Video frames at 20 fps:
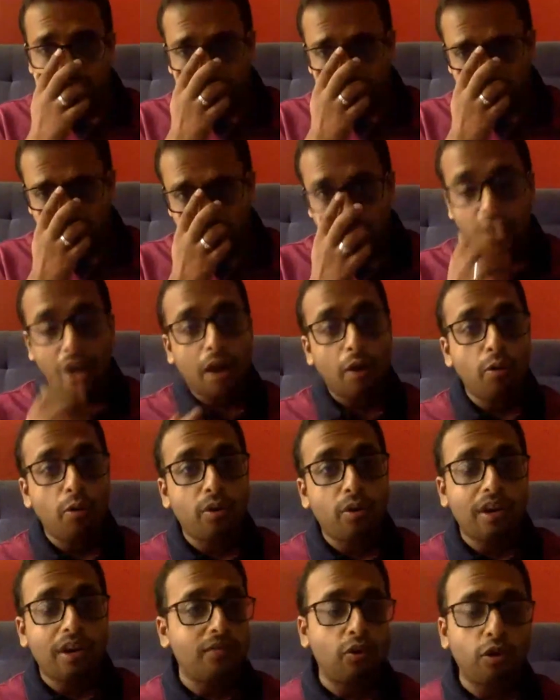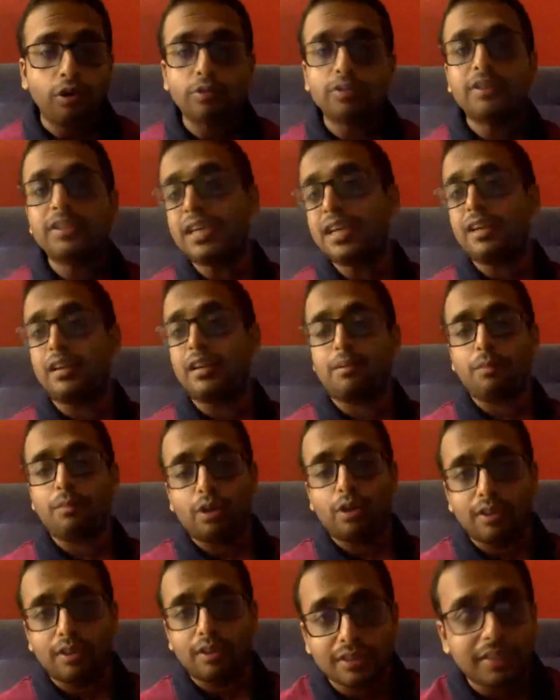I would really want to see it
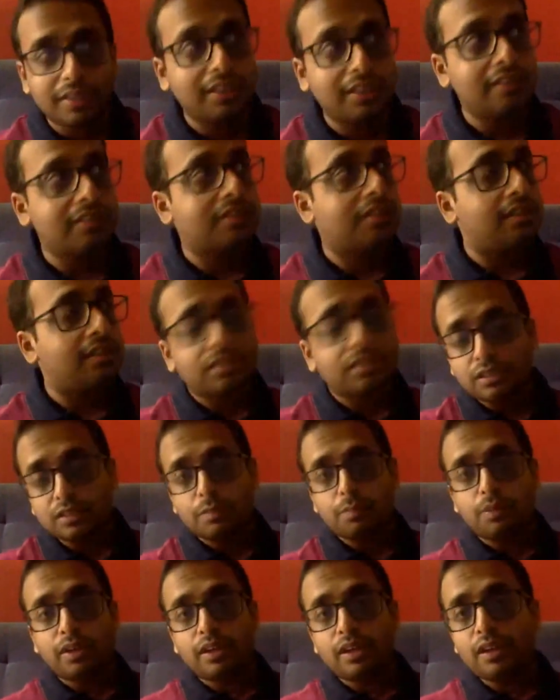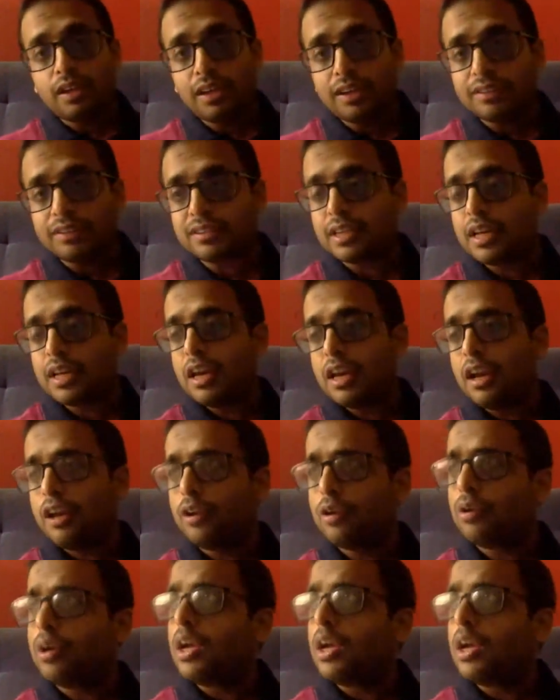because it's a pretty dance. You know,